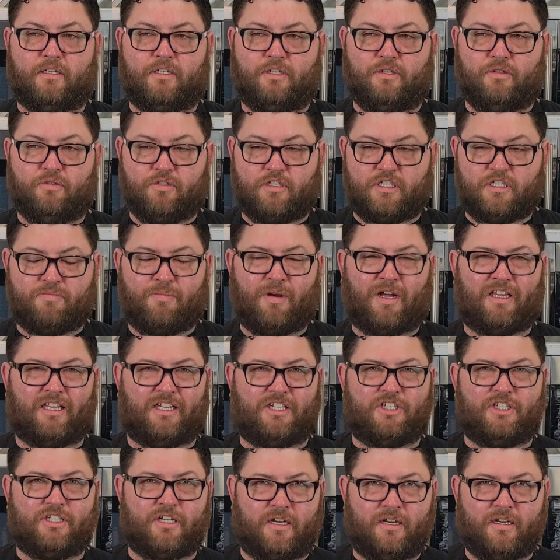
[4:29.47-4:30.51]
too small of
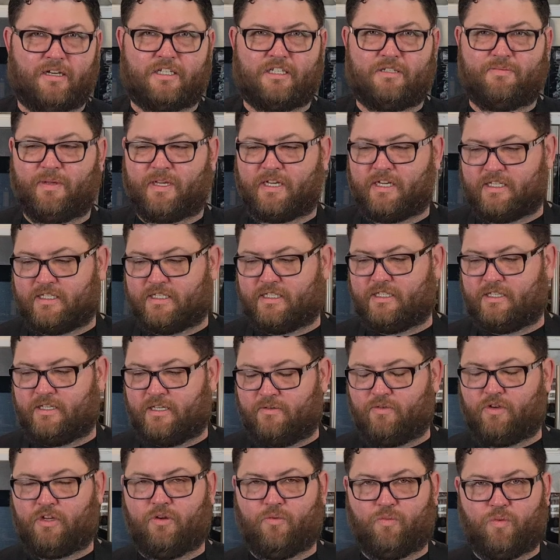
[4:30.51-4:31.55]
chunks, because
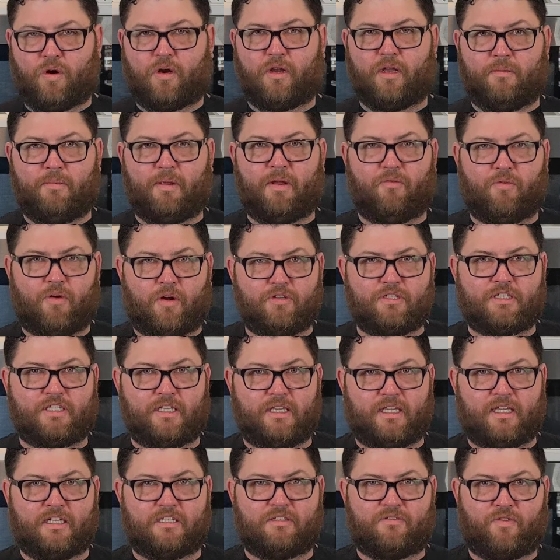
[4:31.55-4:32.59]
we're going to be roasting
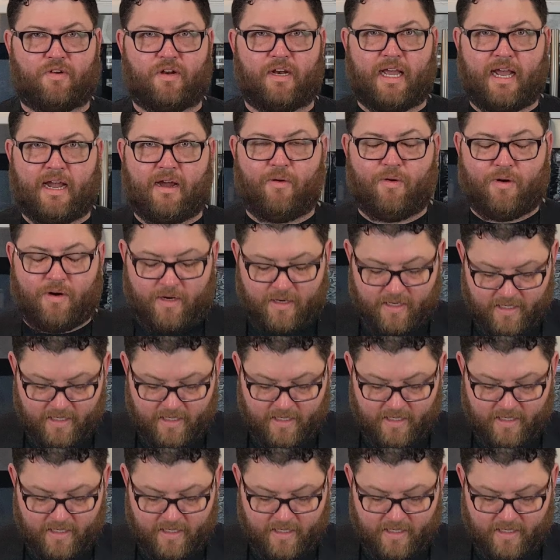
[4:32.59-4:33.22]
this for an hour.